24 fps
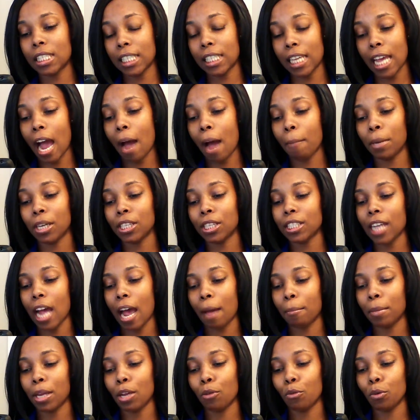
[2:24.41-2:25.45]
see how much
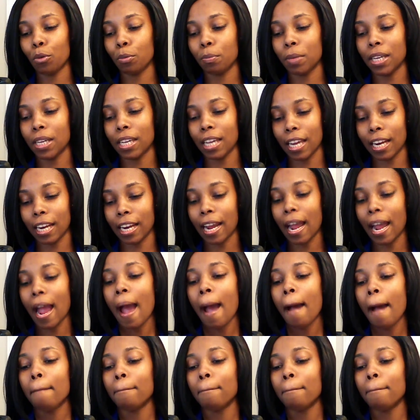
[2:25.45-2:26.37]
time he would be getting,